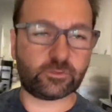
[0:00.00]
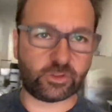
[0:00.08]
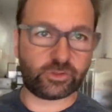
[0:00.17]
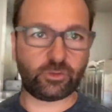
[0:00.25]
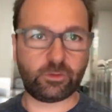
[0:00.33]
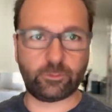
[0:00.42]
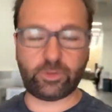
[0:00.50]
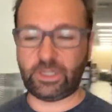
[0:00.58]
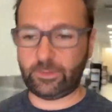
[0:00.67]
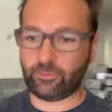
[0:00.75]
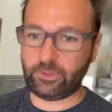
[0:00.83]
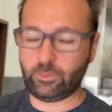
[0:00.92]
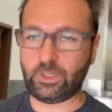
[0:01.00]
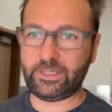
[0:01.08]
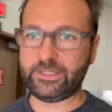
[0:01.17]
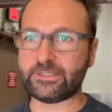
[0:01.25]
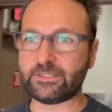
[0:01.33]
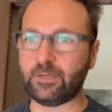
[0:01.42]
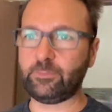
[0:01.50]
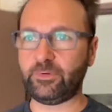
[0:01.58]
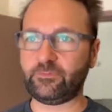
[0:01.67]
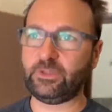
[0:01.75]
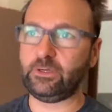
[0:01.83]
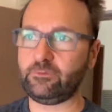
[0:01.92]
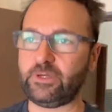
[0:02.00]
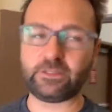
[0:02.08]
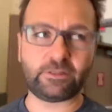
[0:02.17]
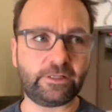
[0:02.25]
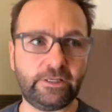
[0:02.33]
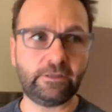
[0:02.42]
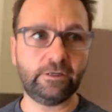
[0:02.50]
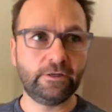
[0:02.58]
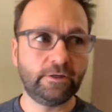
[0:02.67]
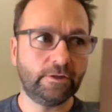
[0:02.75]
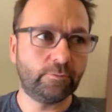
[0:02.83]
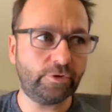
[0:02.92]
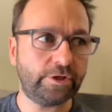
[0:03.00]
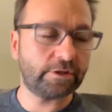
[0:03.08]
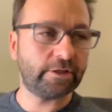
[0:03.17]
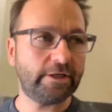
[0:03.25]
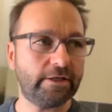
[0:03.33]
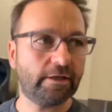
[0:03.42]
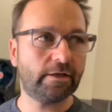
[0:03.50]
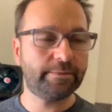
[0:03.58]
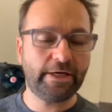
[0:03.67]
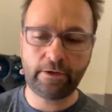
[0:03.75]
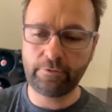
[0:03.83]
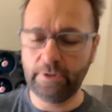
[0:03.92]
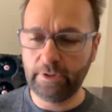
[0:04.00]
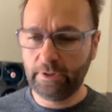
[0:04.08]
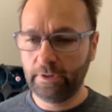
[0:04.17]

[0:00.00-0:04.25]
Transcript: Control and play pretty well heads up. You know, got the lead, pretty good lead, got him down.